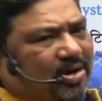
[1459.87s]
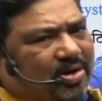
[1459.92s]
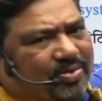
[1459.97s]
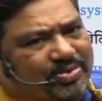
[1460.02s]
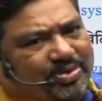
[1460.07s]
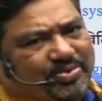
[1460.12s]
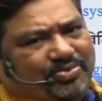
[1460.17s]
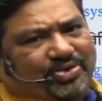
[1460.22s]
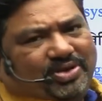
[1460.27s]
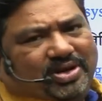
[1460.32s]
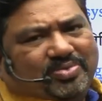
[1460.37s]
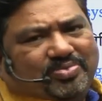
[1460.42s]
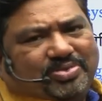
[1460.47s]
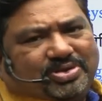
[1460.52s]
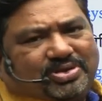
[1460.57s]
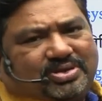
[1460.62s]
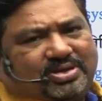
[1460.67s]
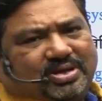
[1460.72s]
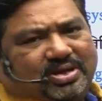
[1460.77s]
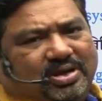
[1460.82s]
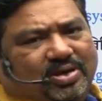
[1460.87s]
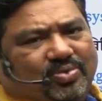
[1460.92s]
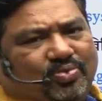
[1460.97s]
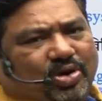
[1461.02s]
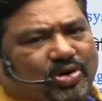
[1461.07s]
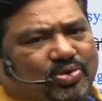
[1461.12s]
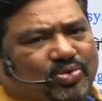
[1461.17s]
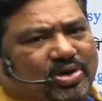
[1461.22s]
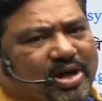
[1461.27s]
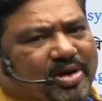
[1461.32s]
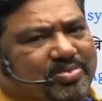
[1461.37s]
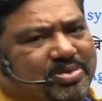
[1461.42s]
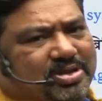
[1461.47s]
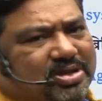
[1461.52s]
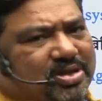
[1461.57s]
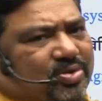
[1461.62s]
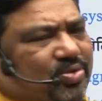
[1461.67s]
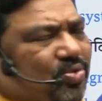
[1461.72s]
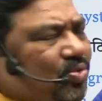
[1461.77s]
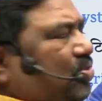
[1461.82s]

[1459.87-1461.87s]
the freedom struggle, what would have been the course